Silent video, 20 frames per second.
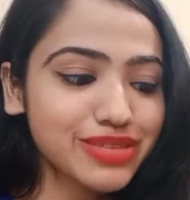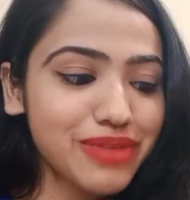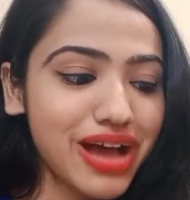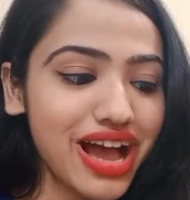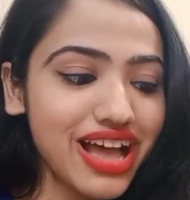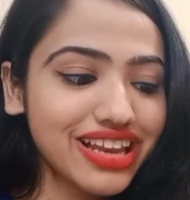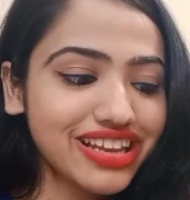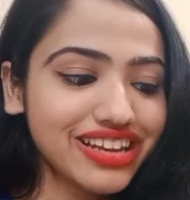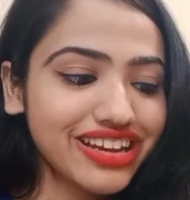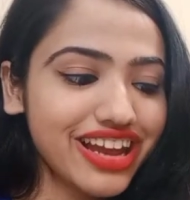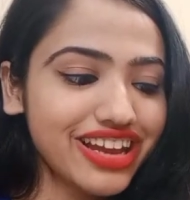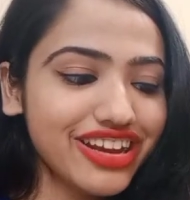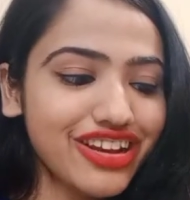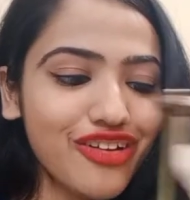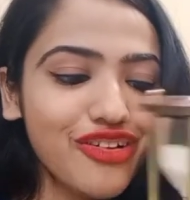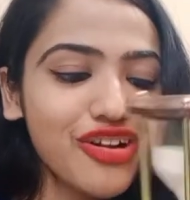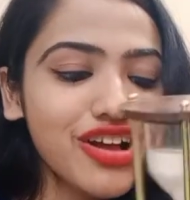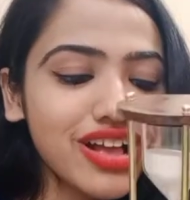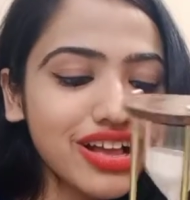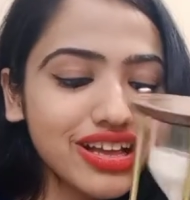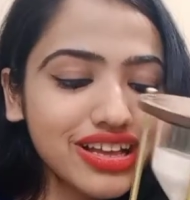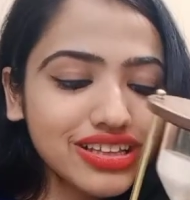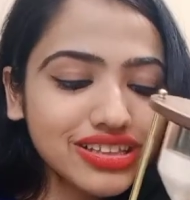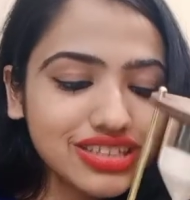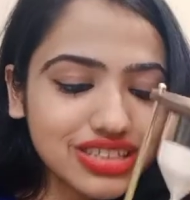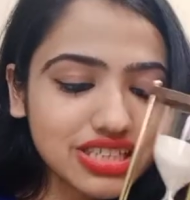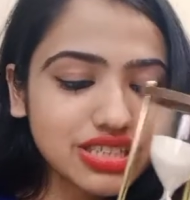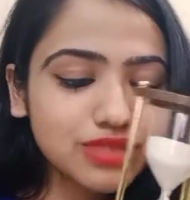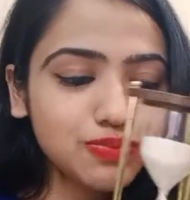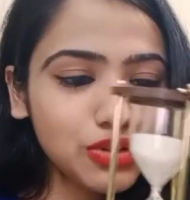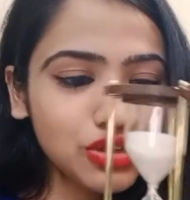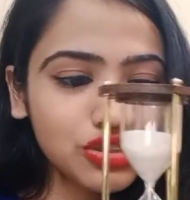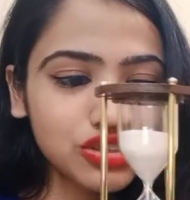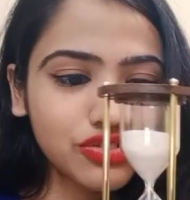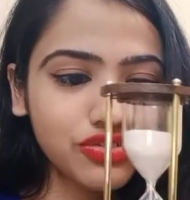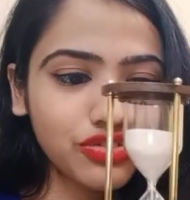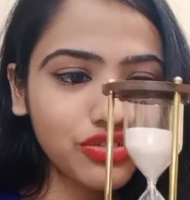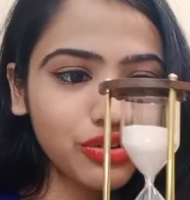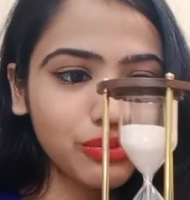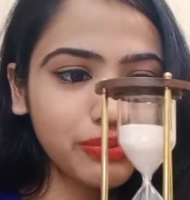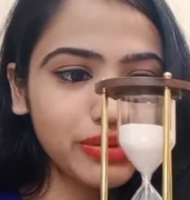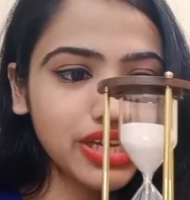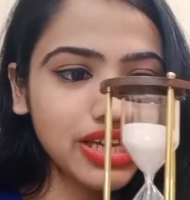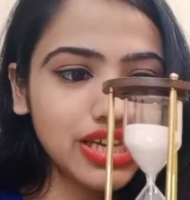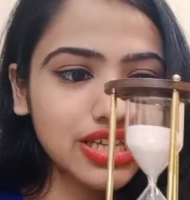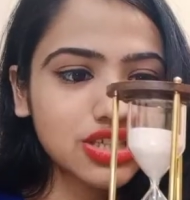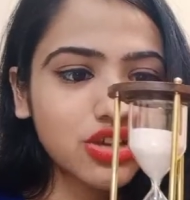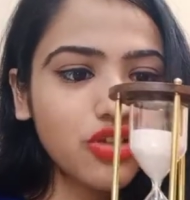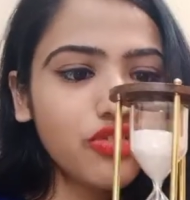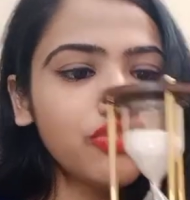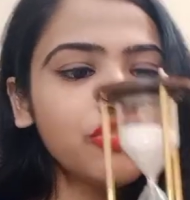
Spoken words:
smiling right now. This is beautiful piece of